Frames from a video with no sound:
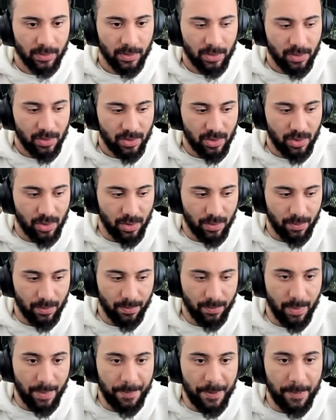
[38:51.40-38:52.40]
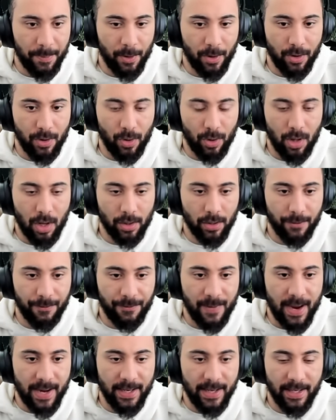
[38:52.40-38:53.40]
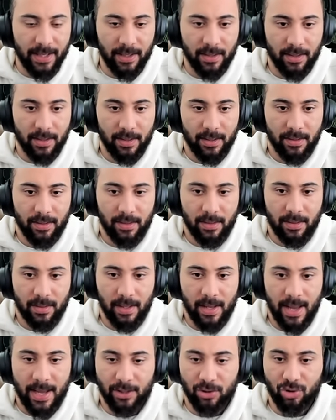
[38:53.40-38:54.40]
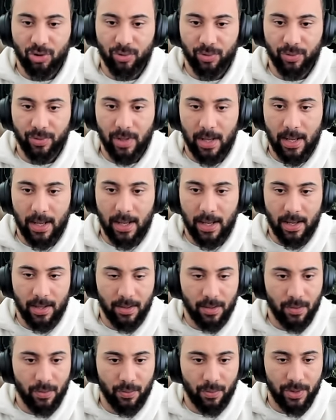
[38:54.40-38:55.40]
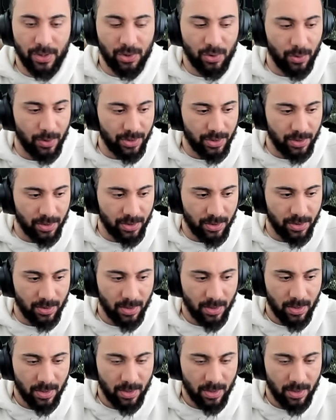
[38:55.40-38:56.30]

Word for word: So my people are no longer finding extra uh, resources.